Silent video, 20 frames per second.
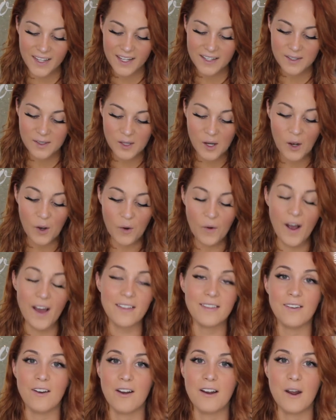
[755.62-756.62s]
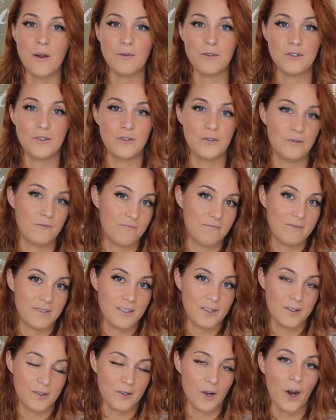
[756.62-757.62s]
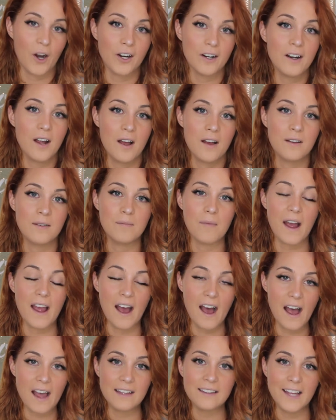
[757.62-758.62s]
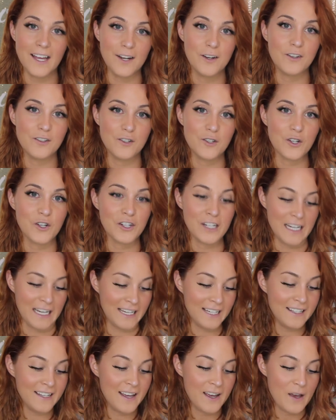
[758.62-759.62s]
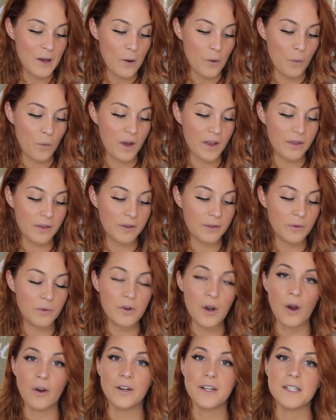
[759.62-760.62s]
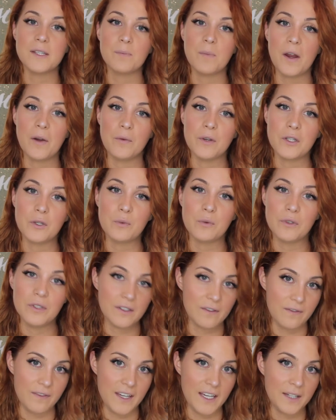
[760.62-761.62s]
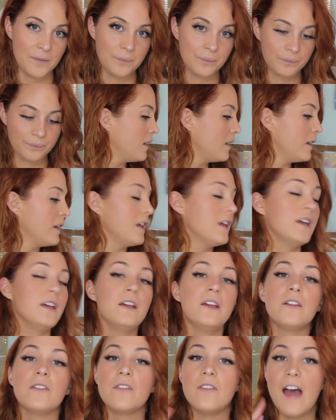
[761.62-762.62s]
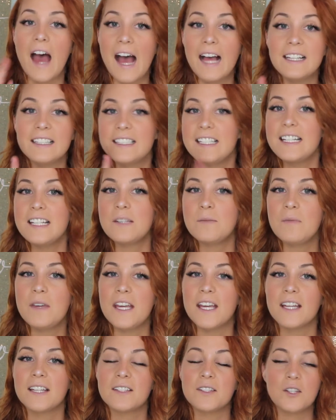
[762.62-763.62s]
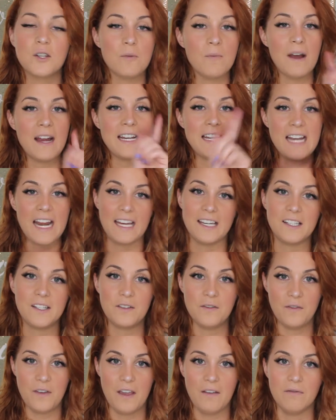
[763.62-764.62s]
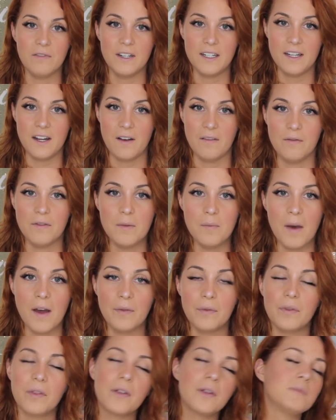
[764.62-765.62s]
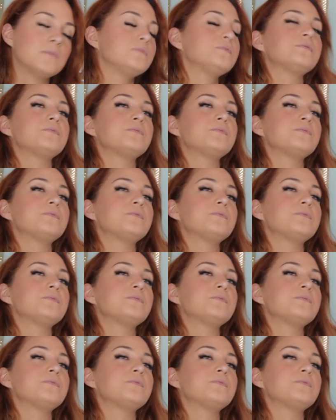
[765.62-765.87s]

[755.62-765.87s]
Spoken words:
So I thought I would start my highlighter journey with Lunaris by Rituel de Fille. That leads me into my next favorite of the month.